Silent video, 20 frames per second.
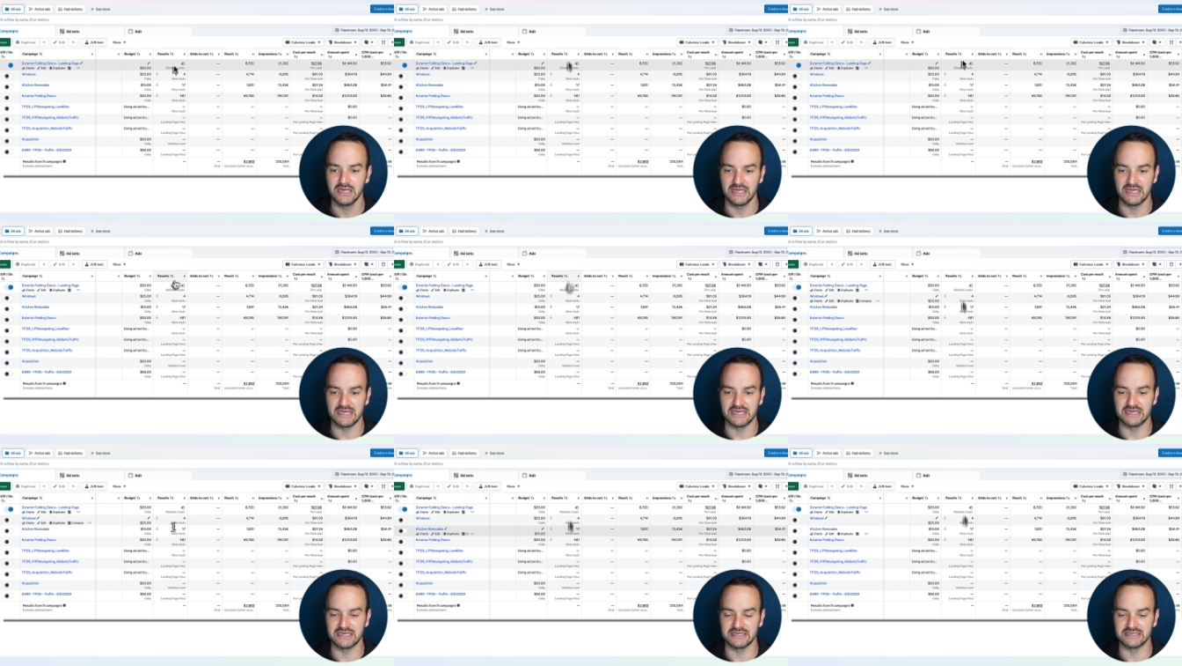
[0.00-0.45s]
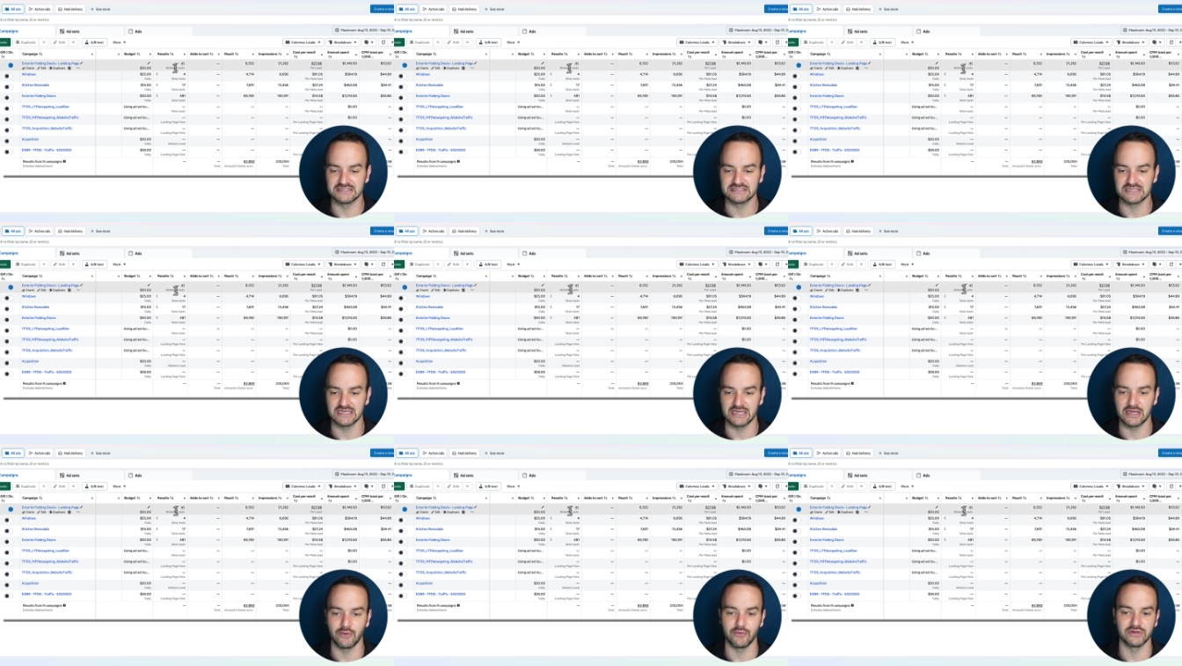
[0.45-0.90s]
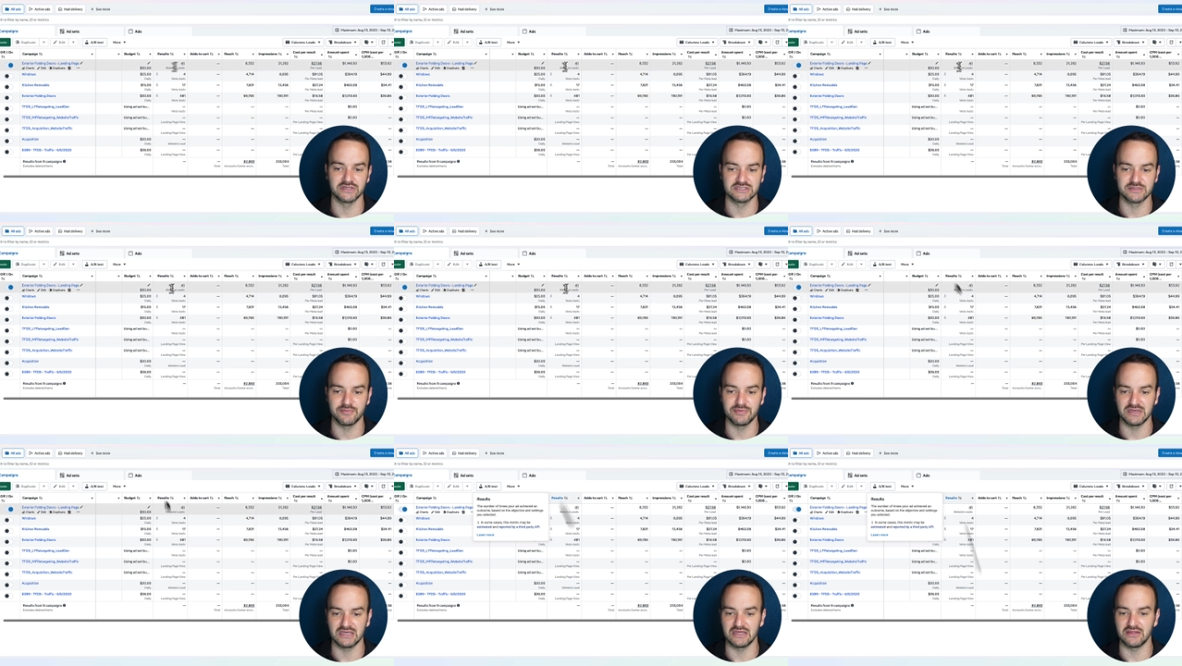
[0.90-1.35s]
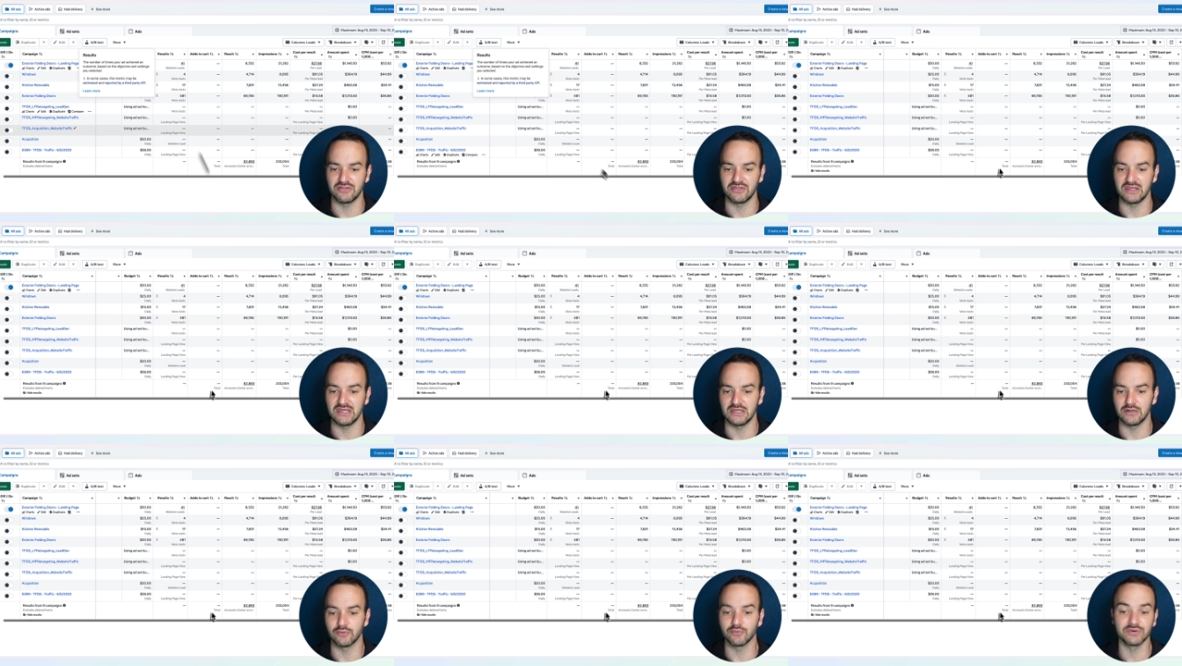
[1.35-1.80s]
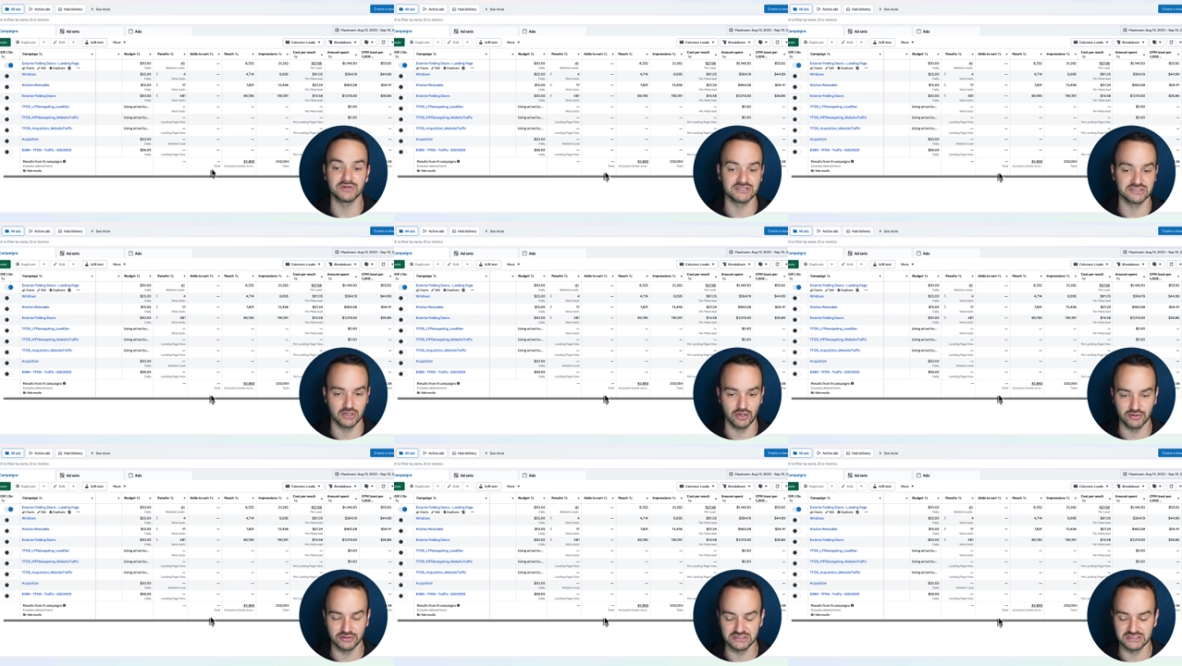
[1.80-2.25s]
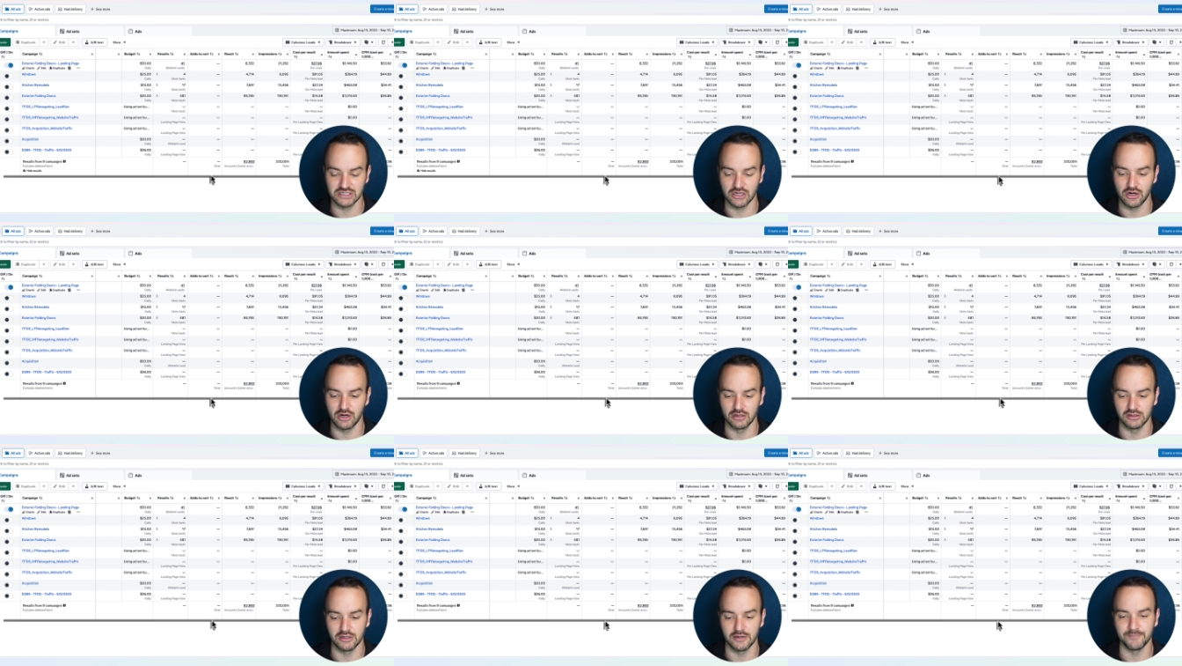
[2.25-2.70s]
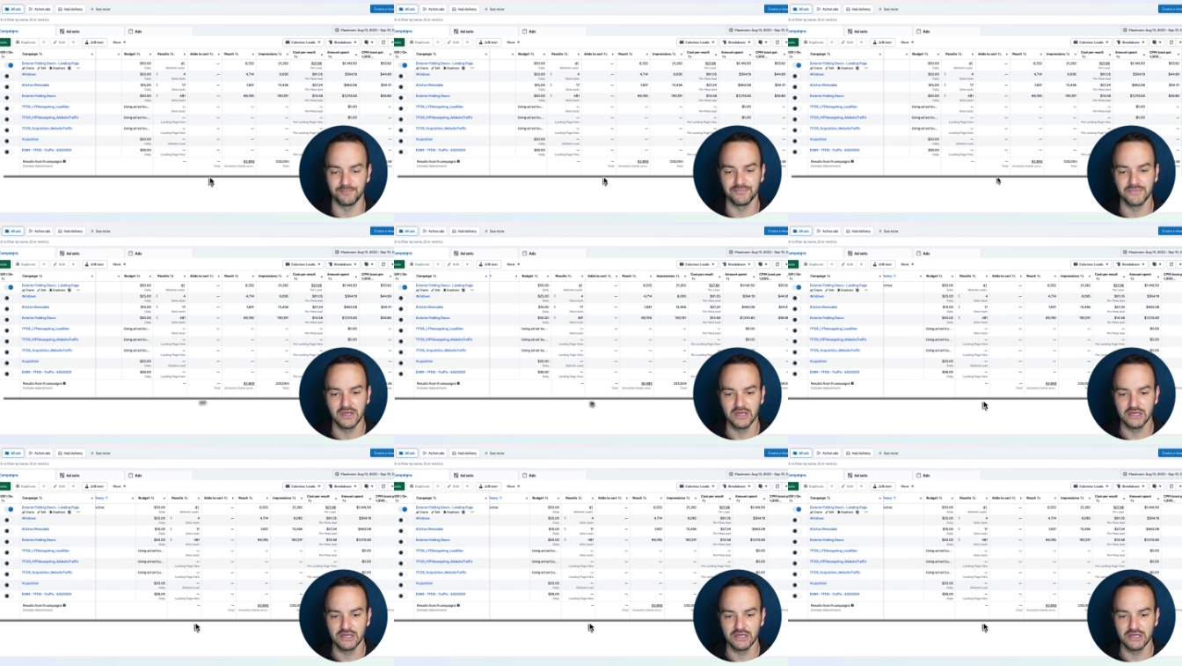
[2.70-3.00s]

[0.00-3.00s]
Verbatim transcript: is going to be the results column.